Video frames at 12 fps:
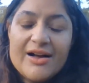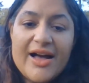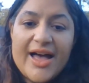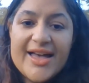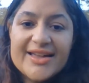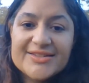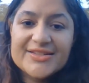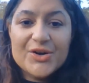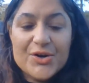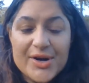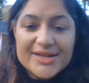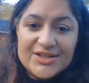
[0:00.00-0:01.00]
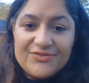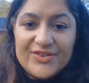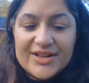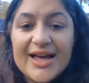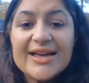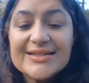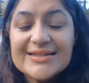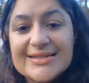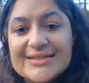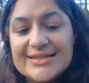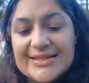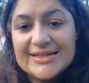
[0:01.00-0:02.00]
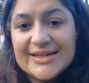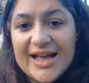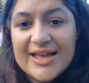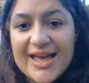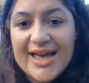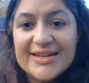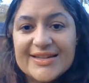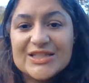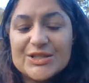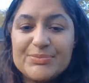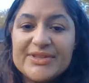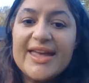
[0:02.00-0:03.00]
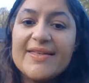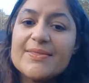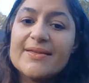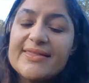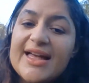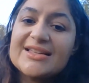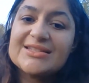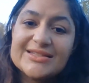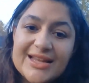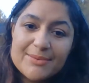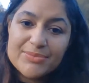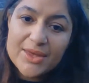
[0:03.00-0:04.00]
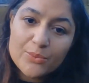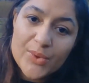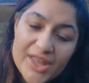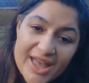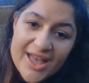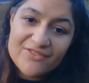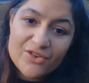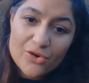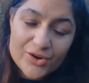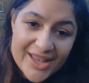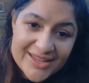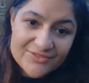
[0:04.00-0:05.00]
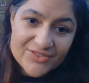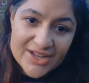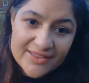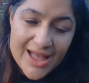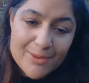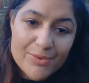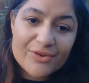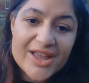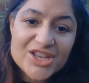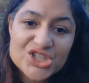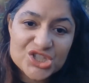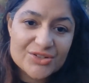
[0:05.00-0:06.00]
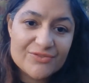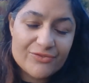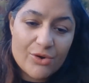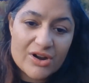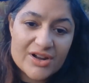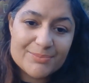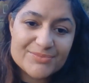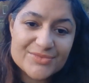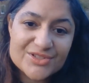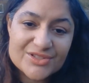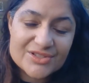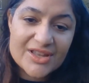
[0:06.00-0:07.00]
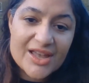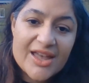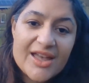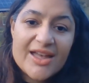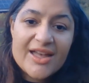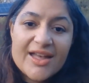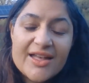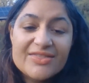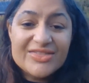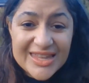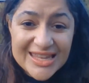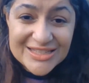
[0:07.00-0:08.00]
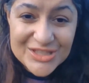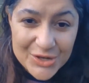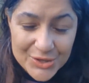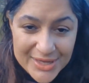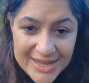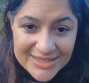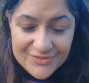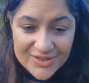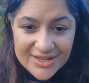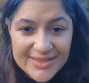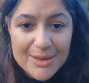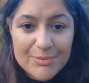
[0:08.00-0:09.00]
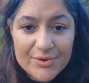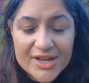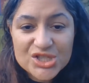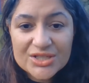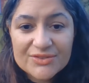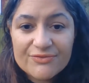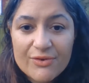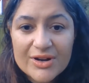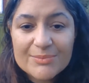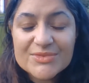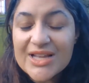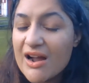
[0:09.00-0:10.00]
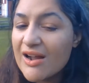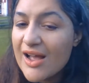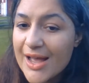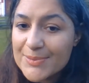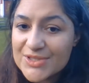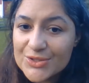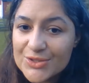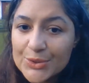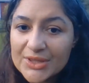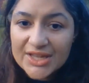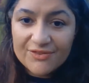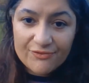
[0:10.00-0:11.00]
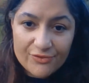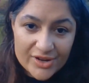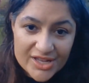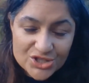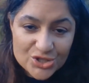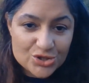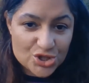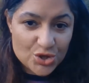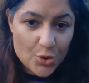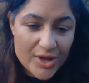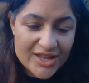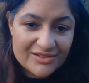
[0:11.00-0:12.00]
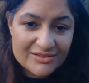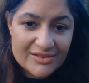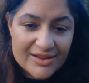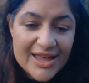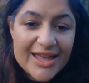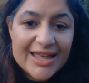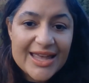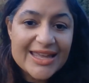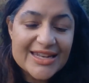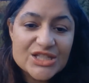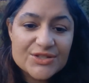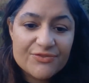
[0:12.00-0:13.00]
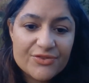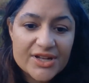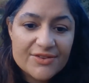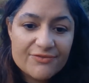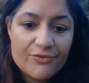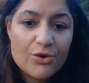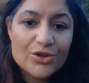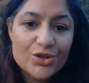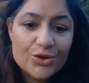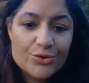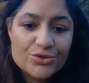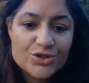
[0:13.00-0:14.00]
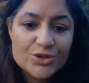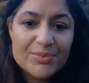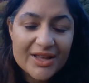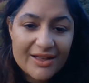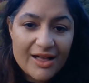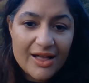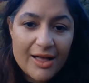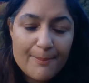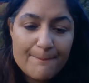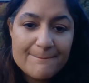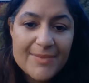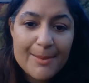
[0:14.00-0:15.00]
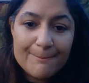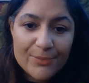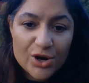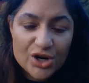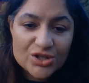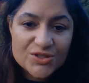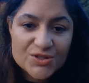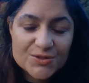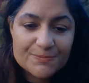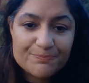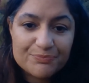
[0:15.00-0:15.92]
At Creatifecundity, I had explained the last time that we have creative collaboration forums. These creative collaboration forums are absolutely free to join. It is free for you to become members.